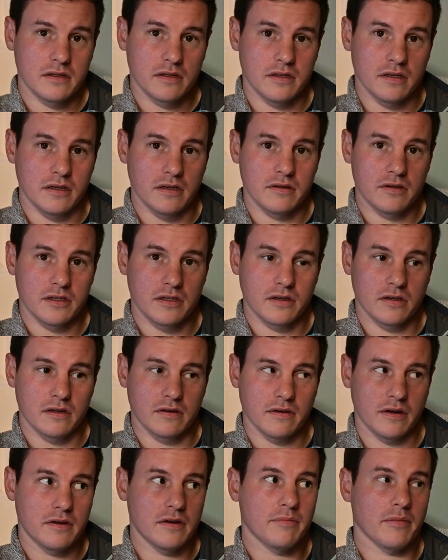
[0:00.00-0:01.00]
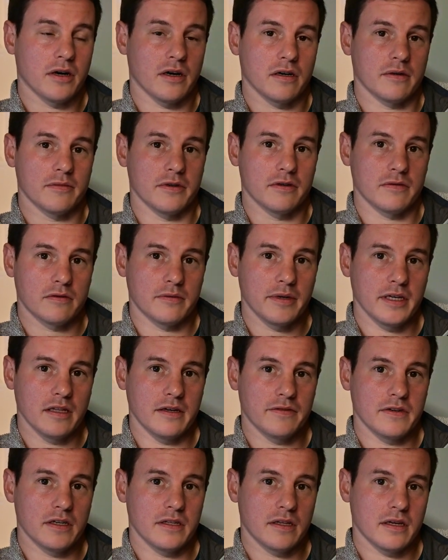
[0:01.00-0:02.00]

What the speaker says: You know, she's got her own apartment. We'll be living in